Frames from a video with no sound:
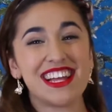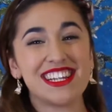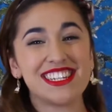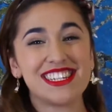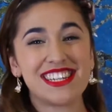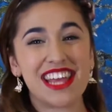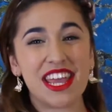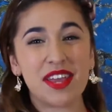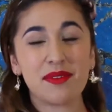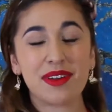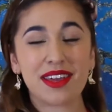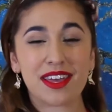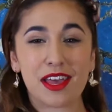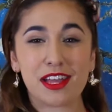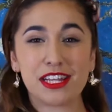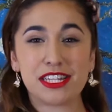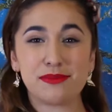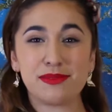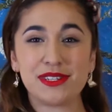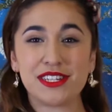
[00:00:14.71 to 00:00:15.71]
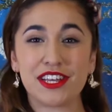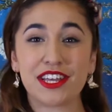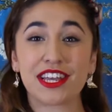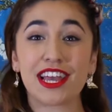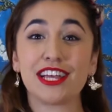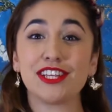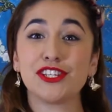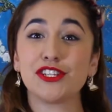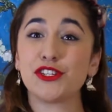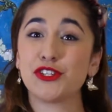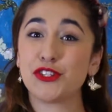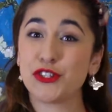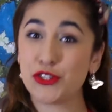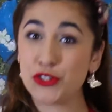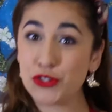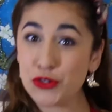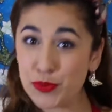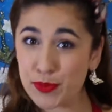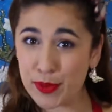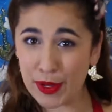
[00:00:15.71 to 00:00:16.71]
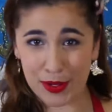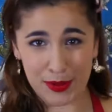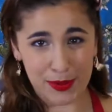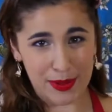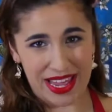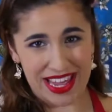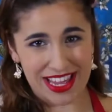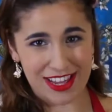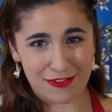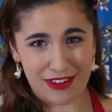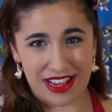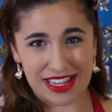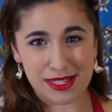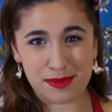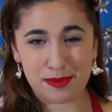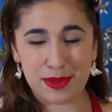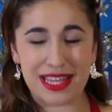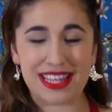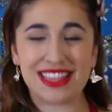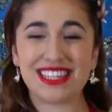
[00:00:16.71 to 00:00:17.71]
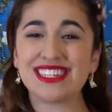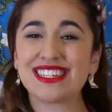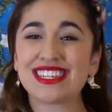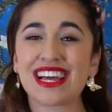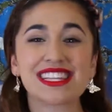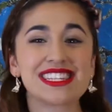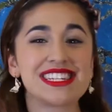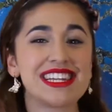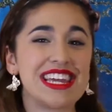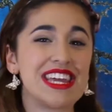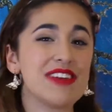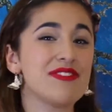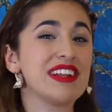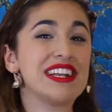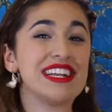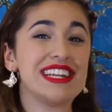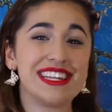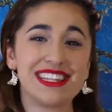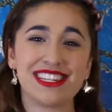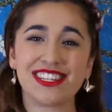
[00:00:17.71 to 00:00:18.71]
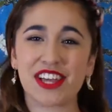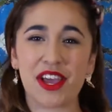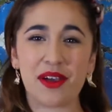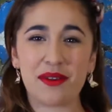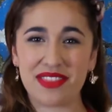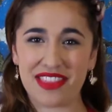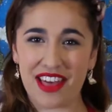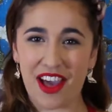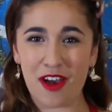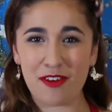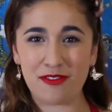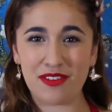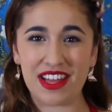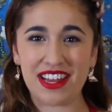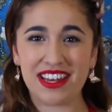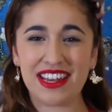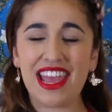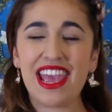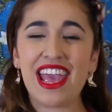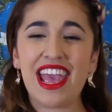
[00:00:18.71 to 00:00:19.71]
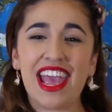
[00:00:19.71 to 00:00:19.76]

Today we're going to be doing a super quick recipe that doesn't even need to go in the oven.